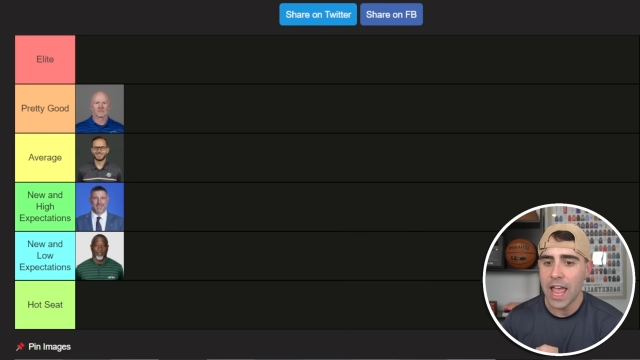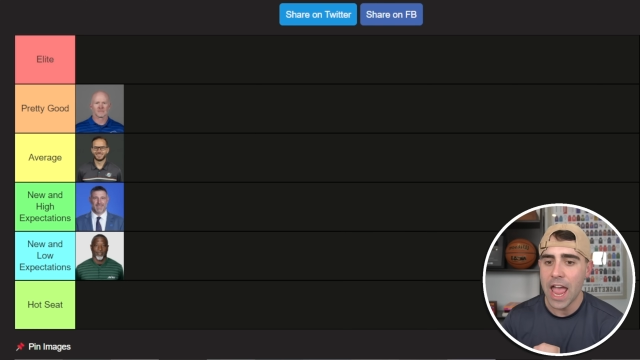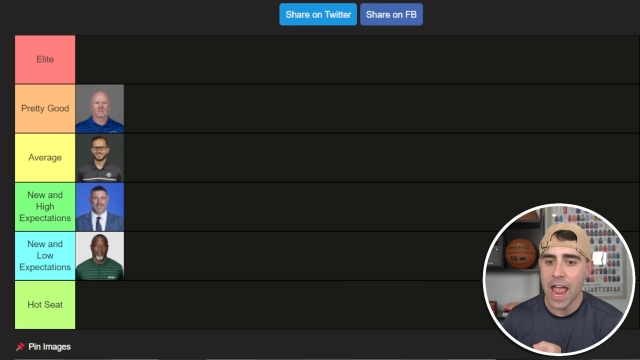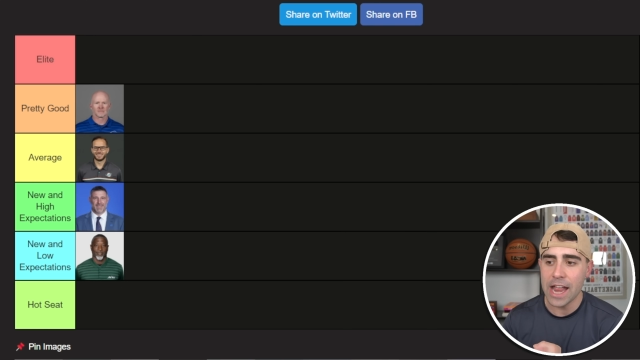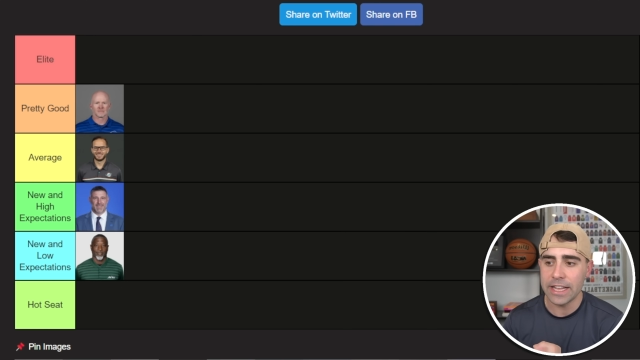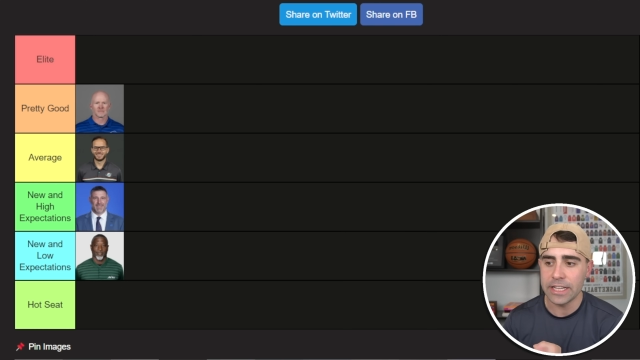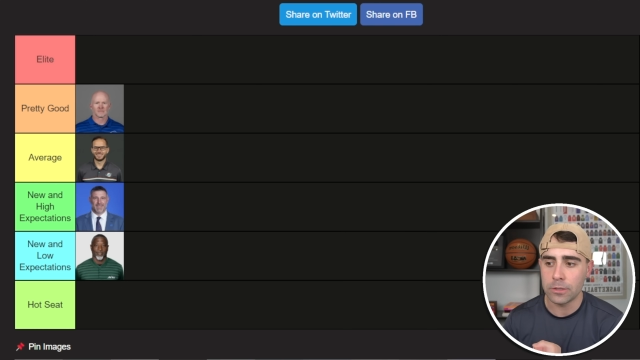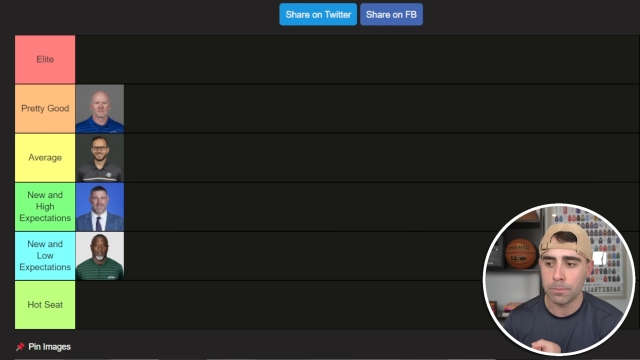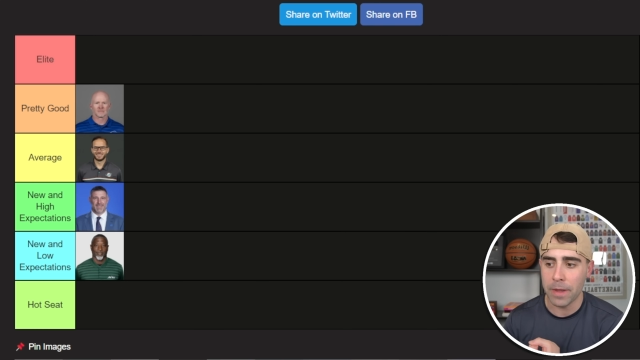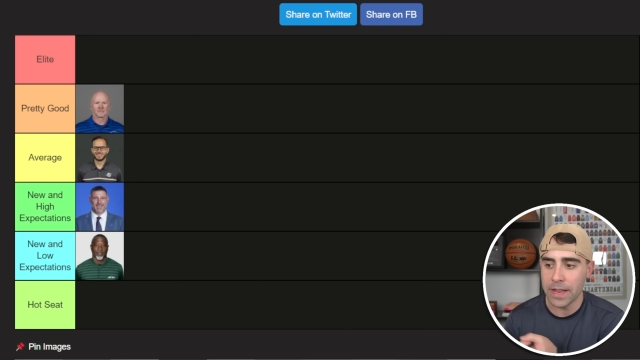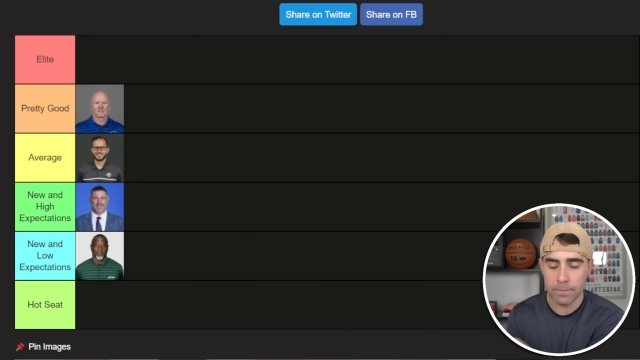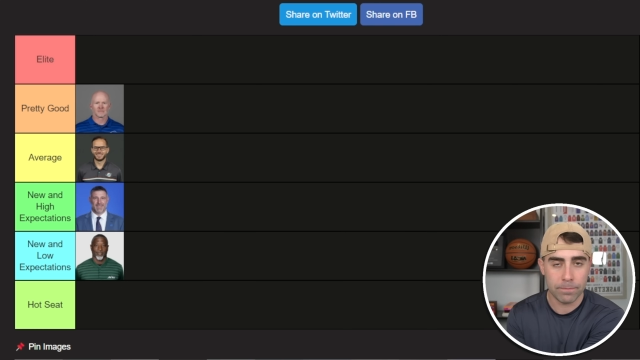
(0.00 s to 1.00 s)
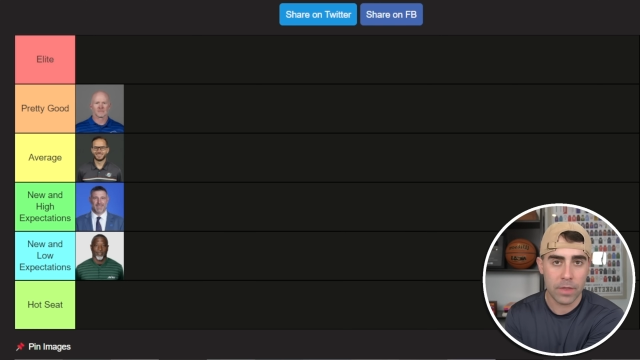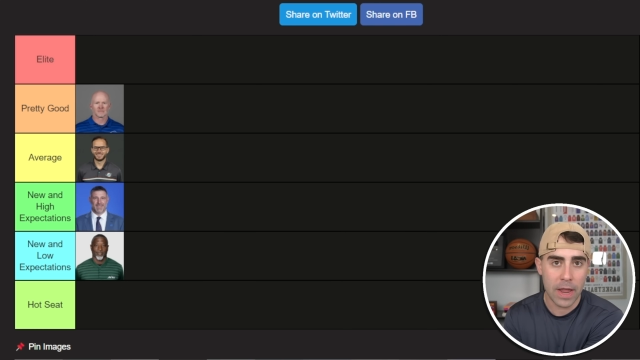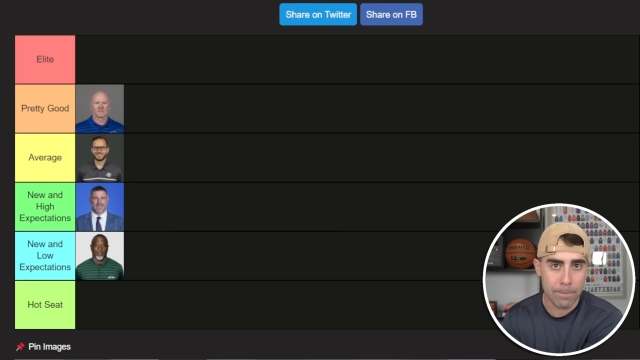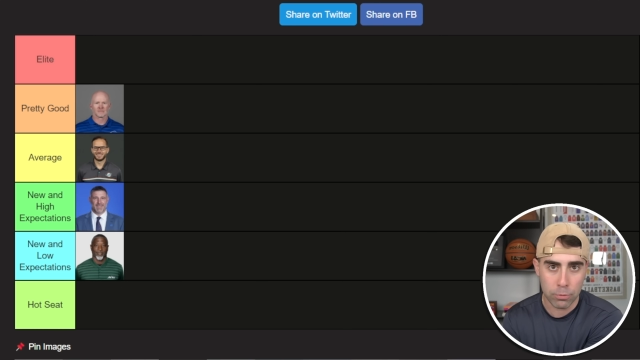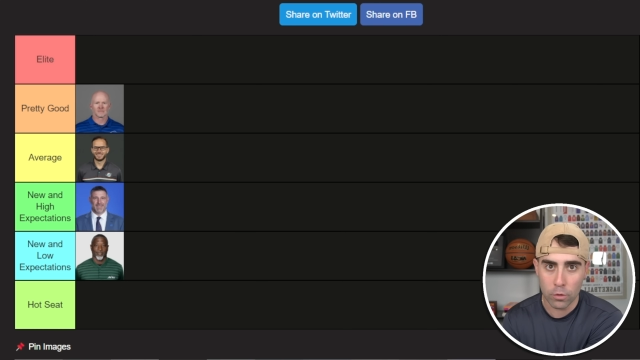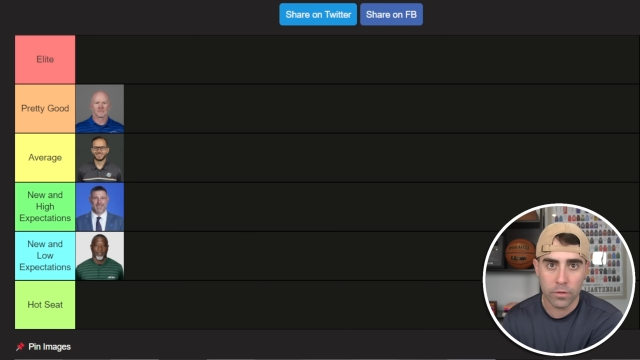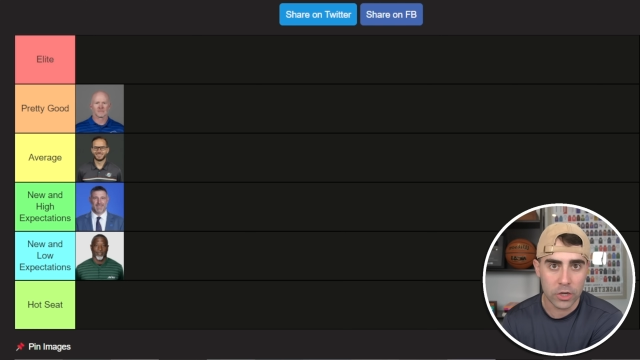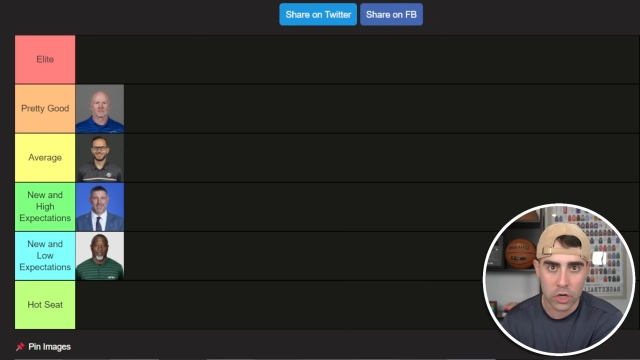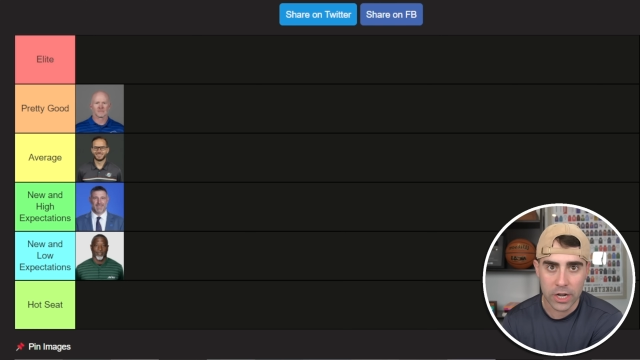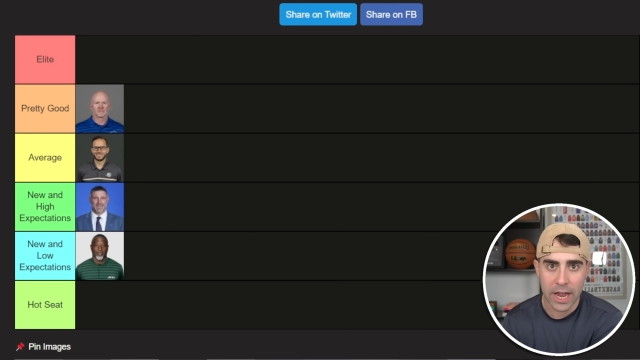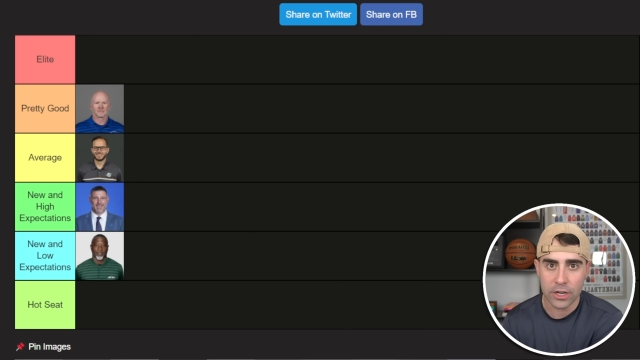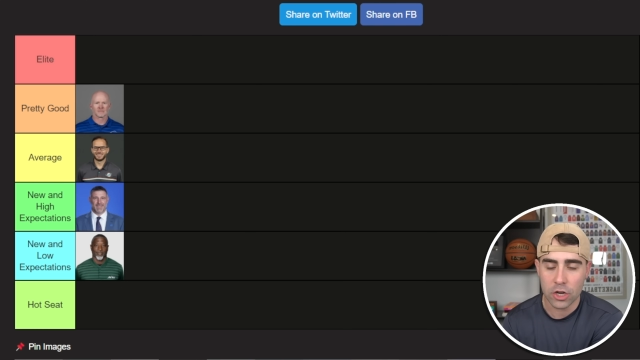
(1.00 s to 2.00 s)
and he's been a proven
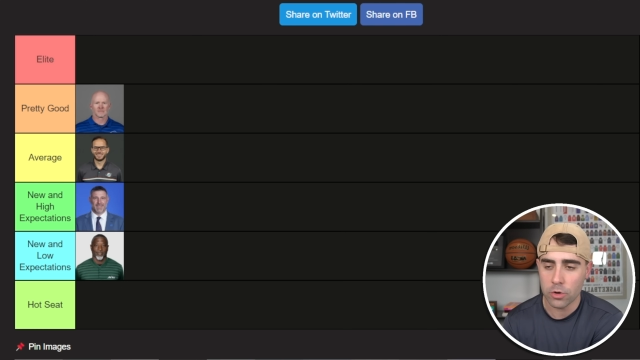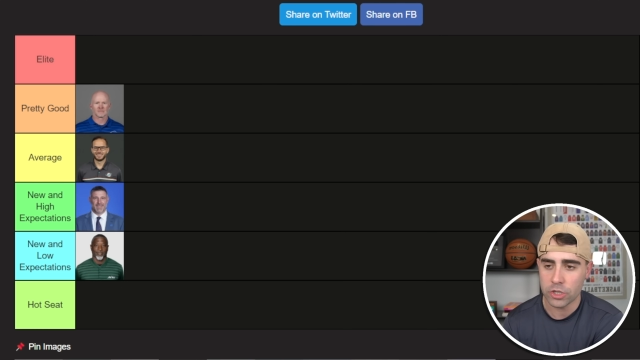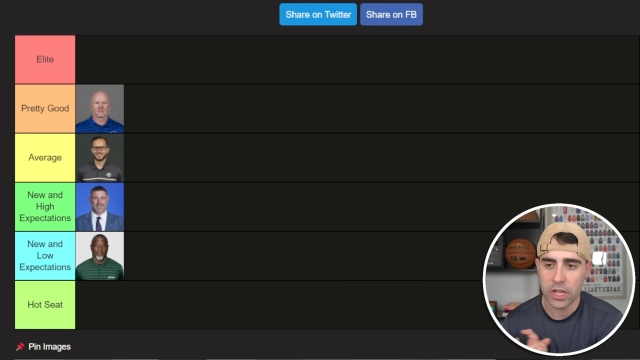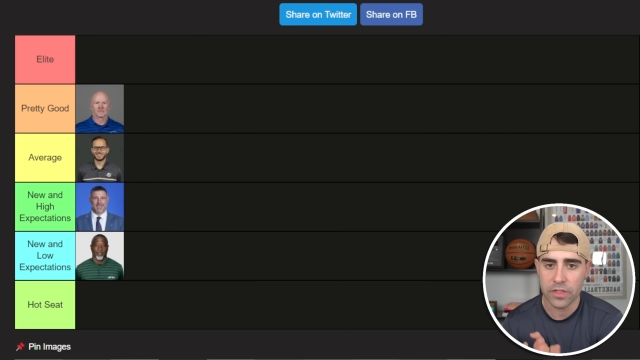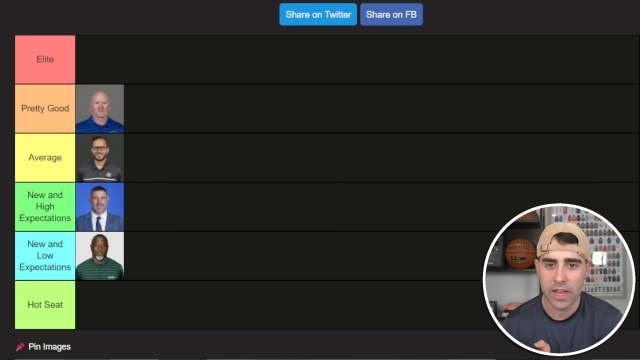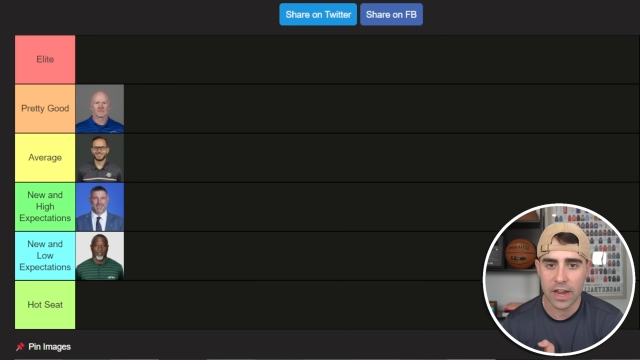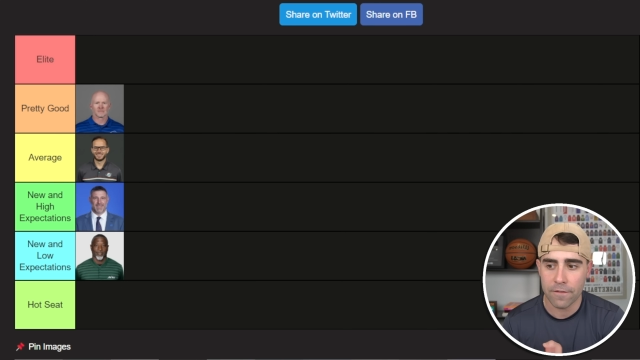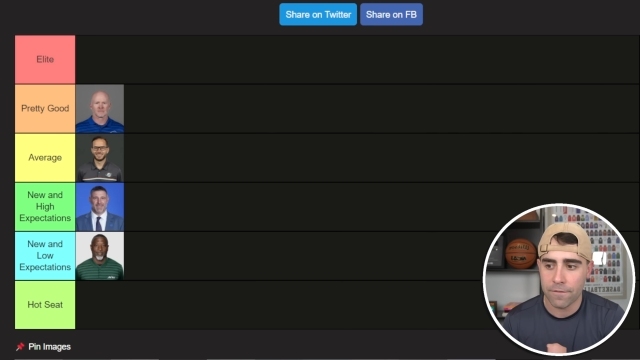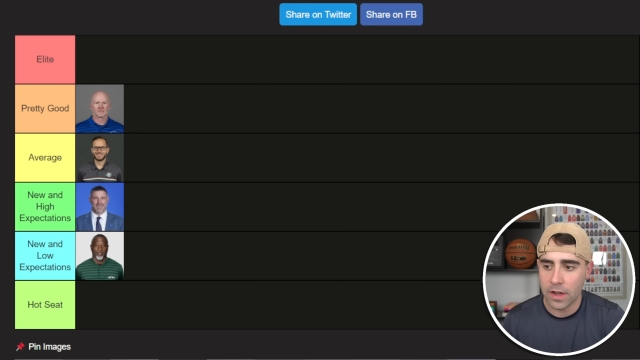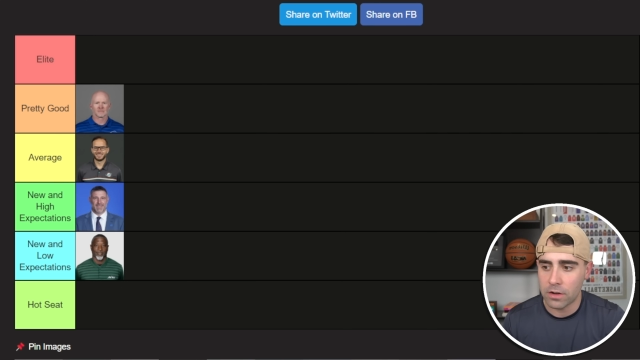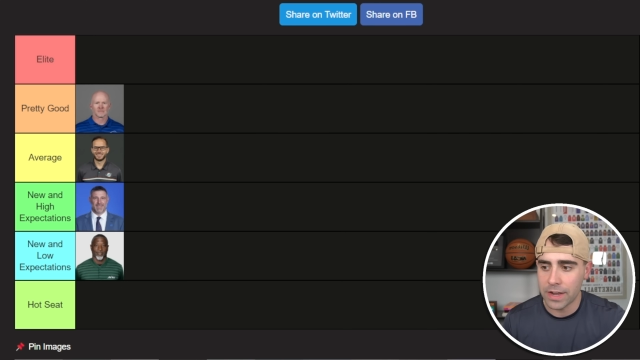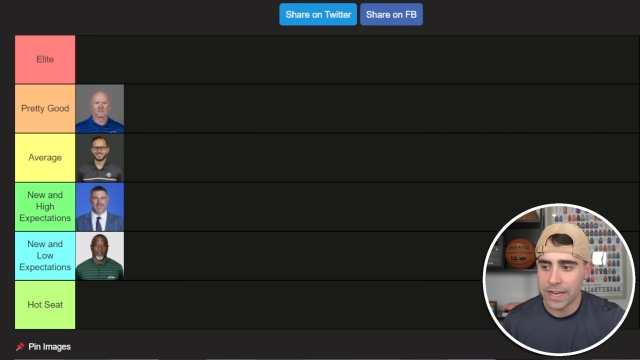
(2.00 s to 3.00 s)
good head coach in the NFL